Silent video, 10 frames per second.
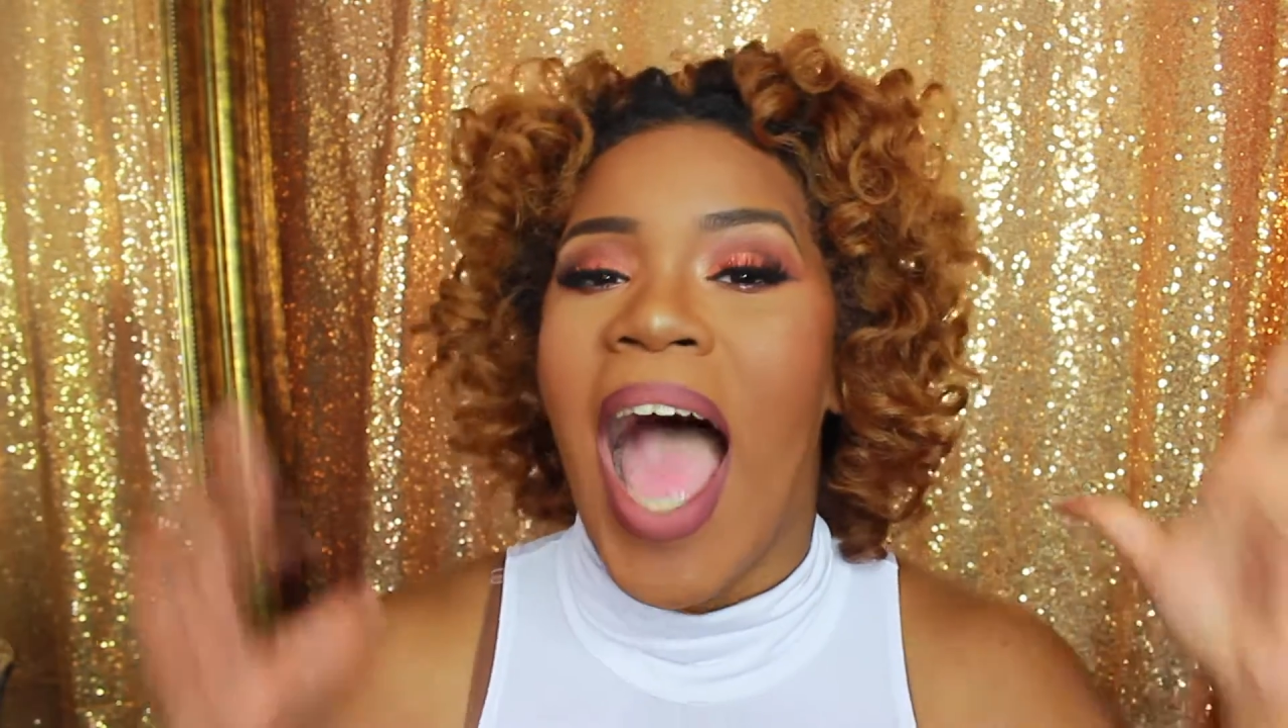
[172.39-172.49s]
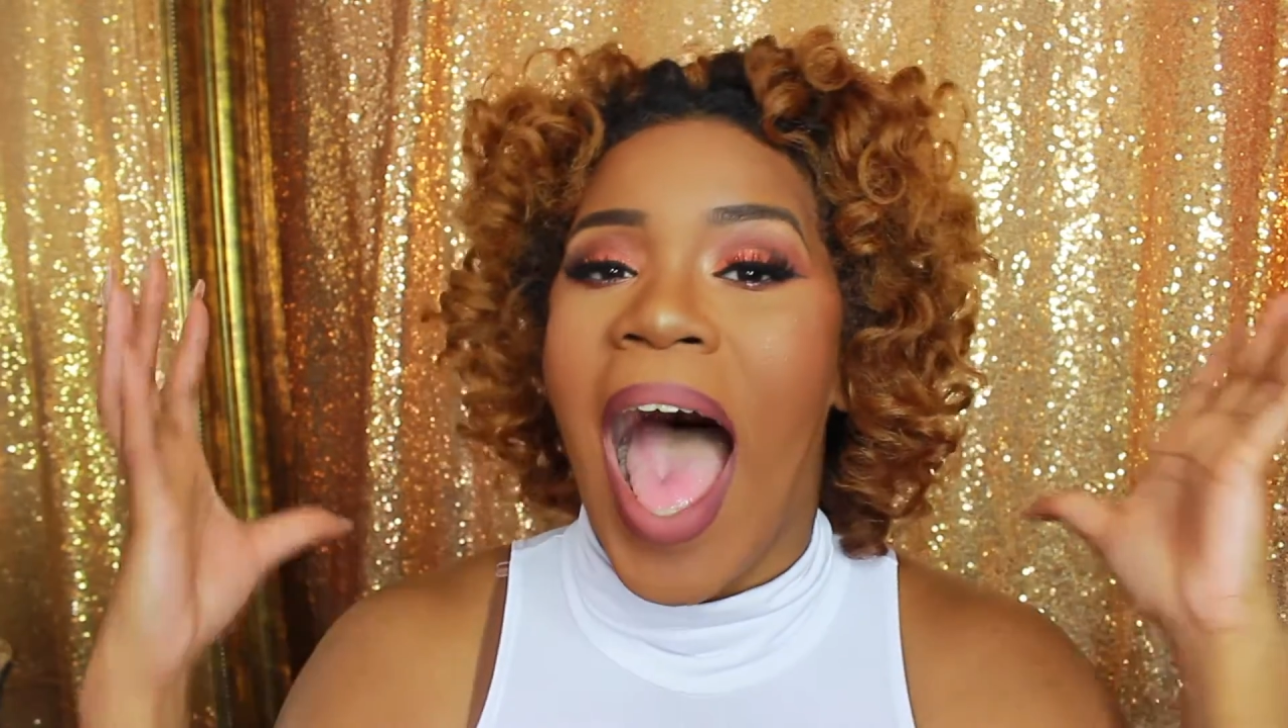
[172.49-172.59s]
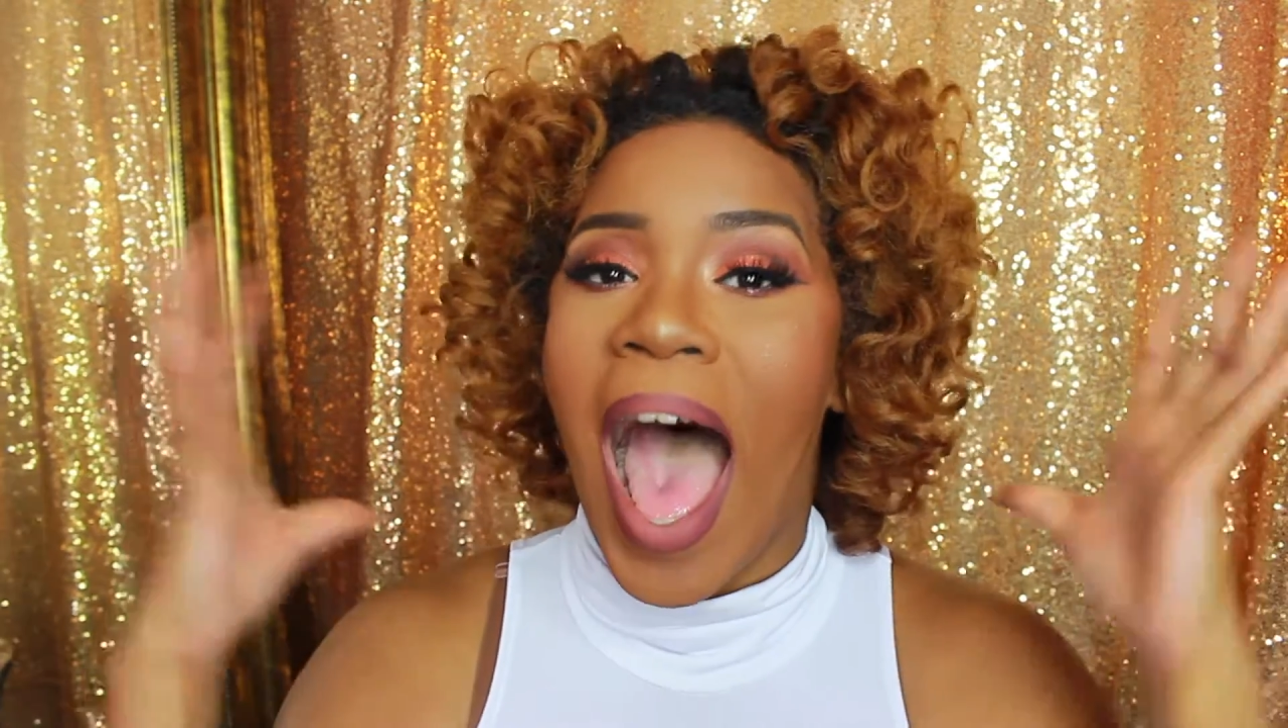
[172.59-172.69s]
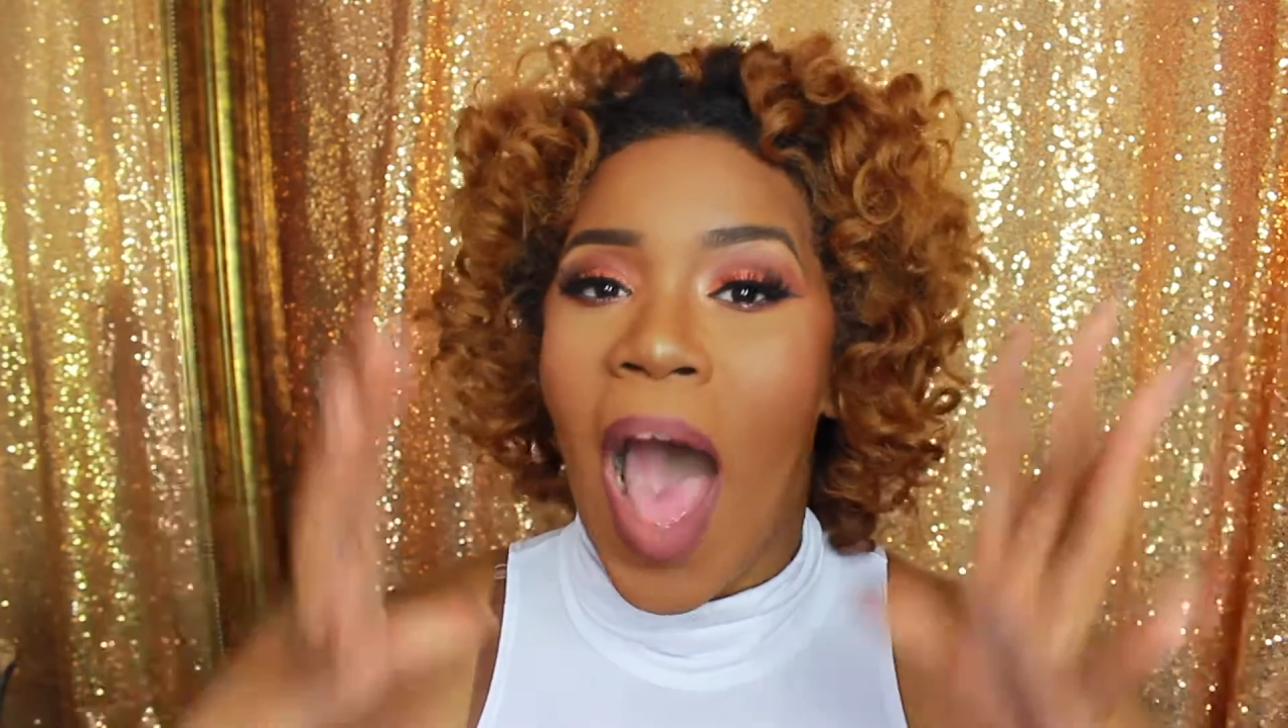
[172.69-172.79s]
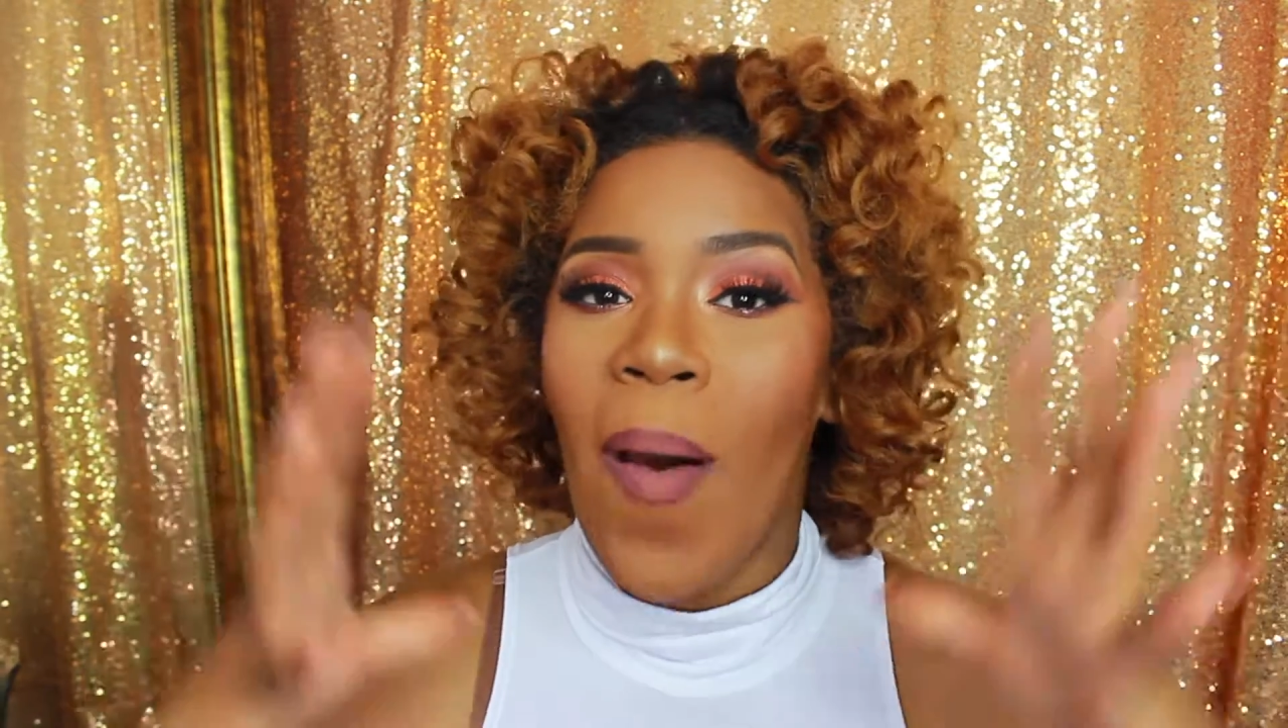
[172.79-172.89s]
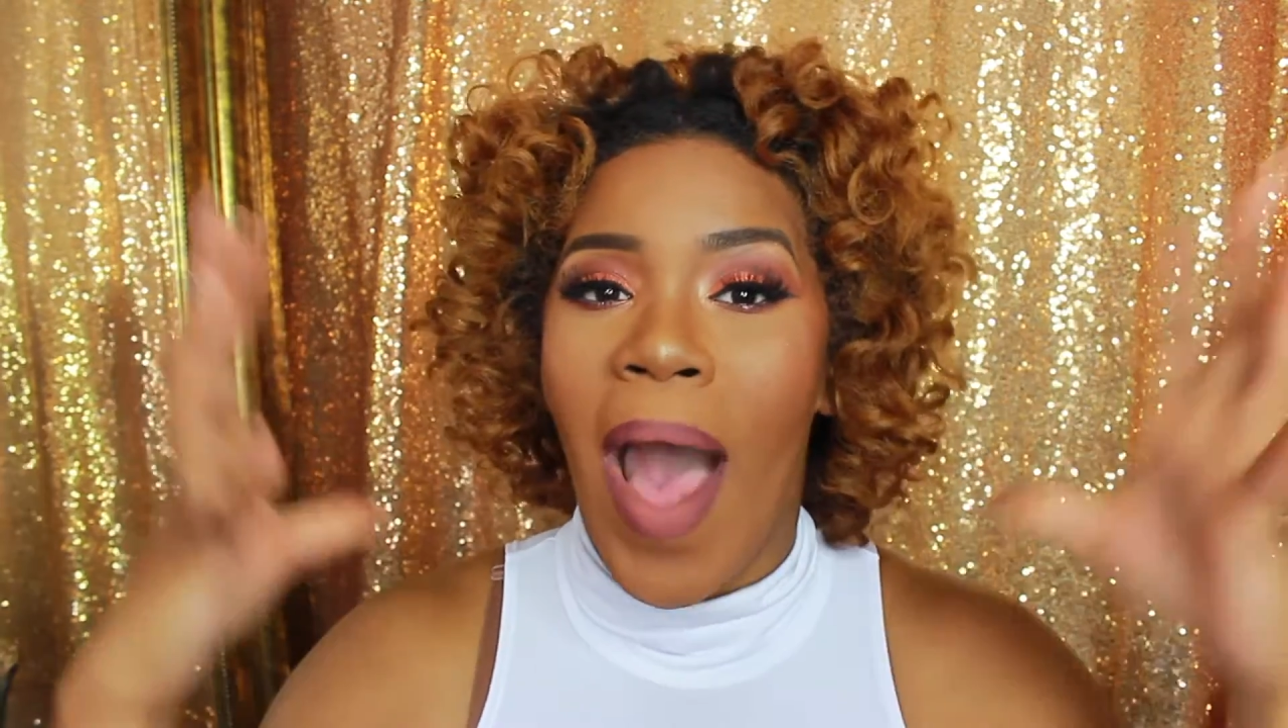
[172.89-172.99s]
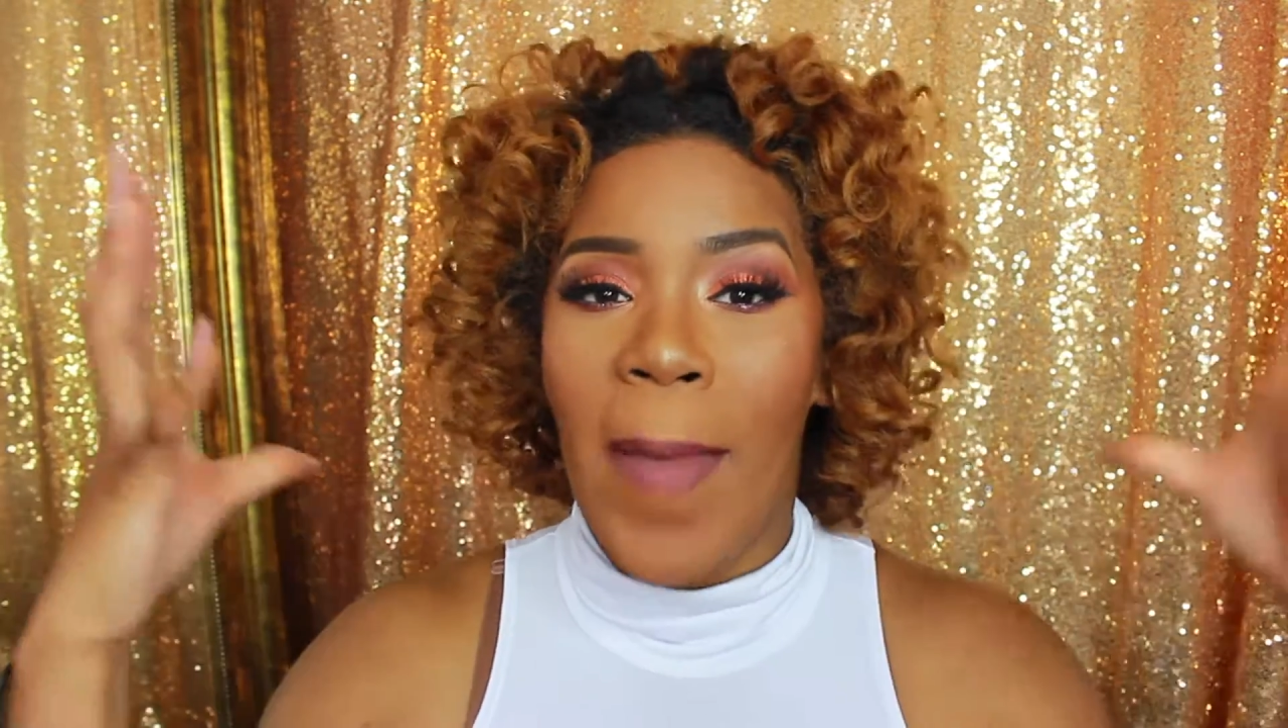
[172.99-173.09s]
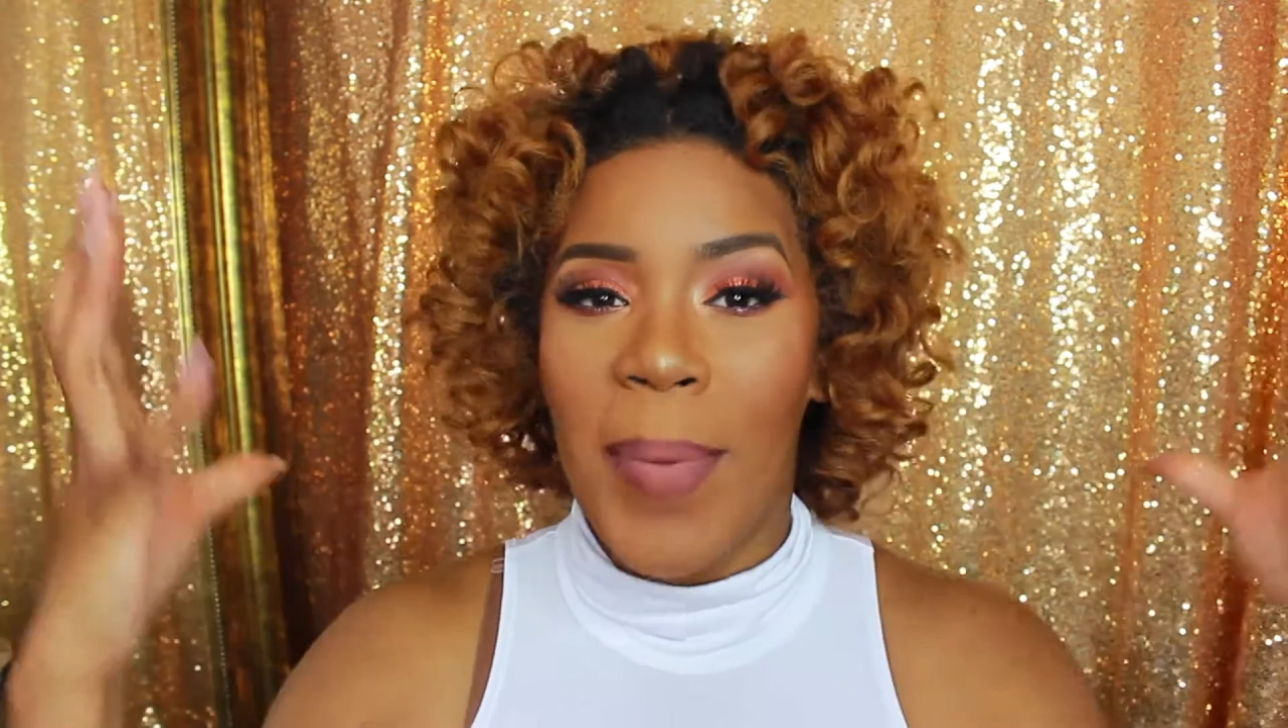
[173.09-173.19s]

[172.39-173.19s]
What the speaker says: how I